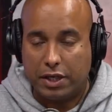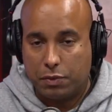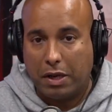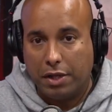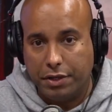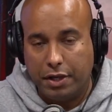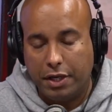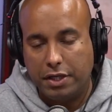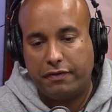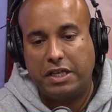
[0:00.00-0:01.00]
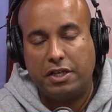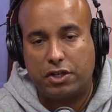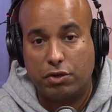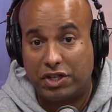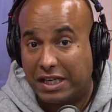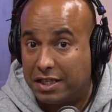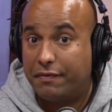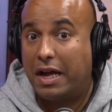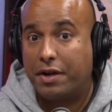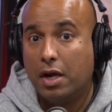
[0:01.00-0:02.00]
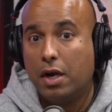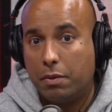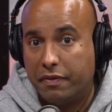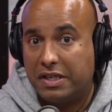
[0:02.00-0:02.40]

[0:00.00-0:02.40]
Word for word: as well. And you've seen the success they've had with the